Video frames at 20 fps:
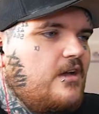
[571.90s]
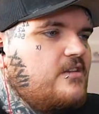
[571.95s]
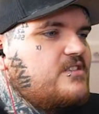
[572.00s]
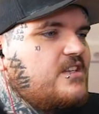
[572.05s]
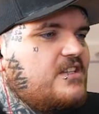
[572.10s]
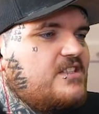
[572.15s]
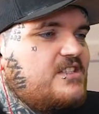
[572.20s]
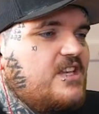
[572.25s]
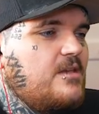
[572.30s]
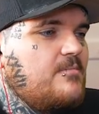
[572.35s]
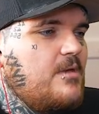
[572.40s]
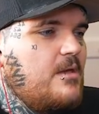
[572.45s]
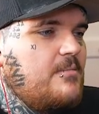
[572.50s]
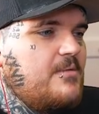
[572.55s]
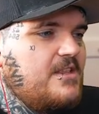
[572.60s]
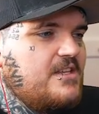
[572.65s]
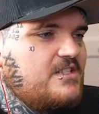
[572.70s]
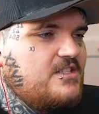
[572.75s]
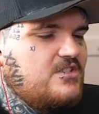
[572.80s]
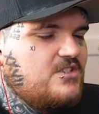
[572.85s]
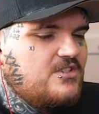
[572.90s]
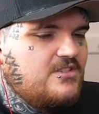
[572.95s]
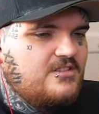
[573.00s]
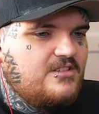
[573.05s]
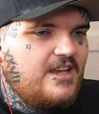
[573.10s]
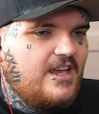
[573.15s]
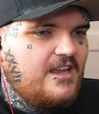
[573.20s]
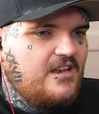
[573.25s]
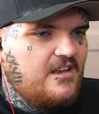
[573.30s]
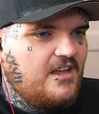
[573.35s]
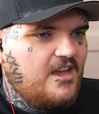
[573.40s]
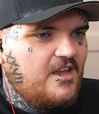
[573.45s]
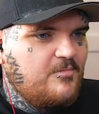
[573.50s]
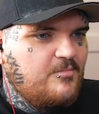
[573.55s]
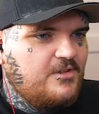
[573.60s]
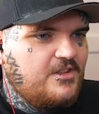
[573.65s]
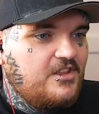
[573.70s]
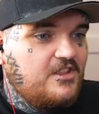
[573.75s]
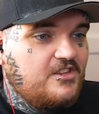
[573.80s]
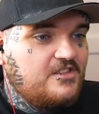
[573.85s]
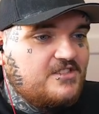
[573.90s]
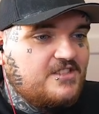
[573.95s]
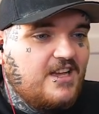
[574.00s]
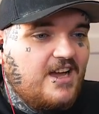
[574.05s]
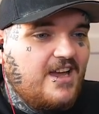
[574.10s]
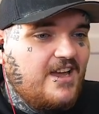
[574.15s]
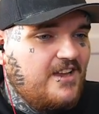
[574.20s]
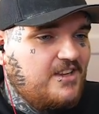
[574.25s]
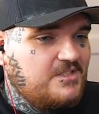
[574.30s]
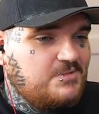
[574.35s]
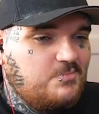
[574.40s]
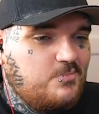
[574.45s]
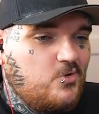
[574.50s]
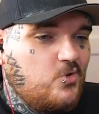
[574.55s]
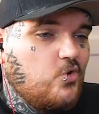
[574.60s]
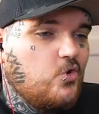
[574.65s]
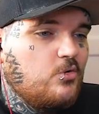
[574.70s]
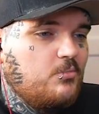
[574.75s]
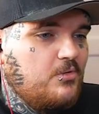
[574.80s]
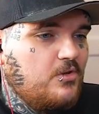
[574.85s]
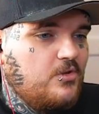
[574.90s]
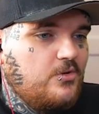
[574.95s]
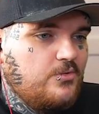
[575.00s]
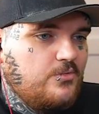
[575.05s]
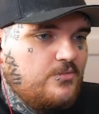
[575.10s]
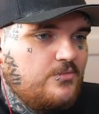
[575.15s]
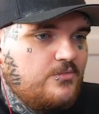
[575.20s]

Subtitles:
I was gonna say maybe this is just day and night, but then the sky is pure blue.